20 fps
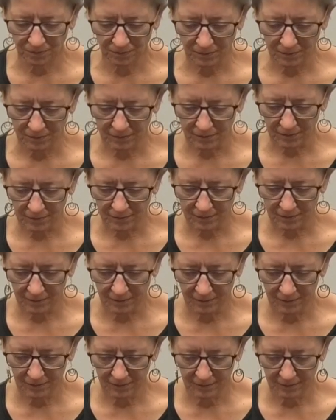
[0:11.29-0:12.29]

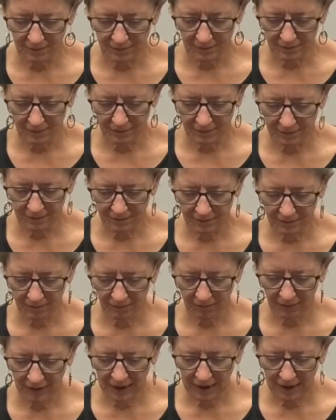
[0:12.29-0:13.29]

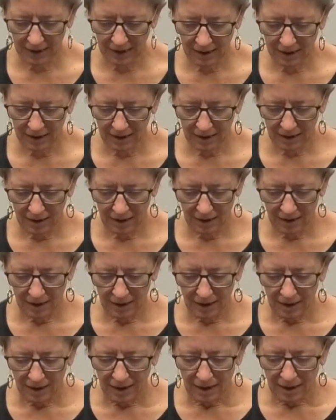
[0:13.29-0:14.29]

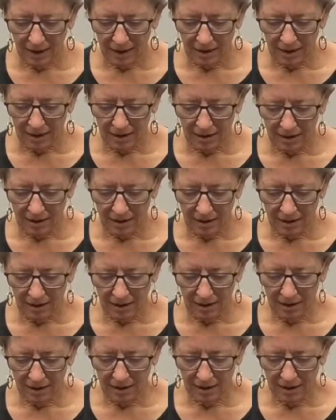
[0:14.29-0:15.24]
Nobody speaks.